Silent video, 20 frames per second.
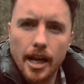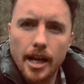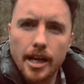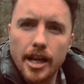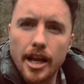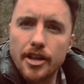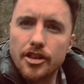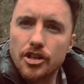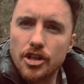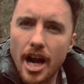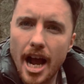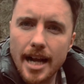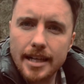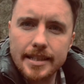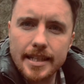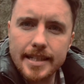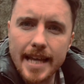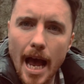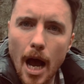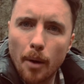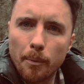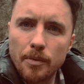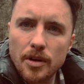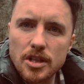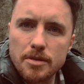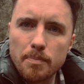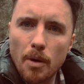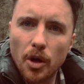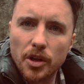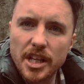He dragged his
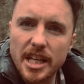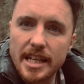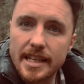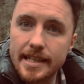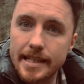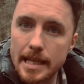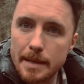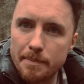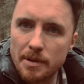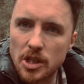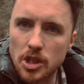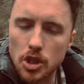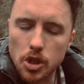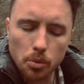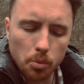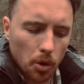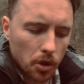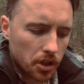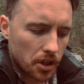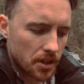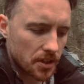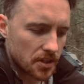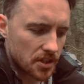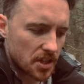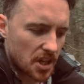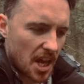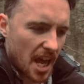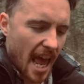helpless body deep into the woodlands.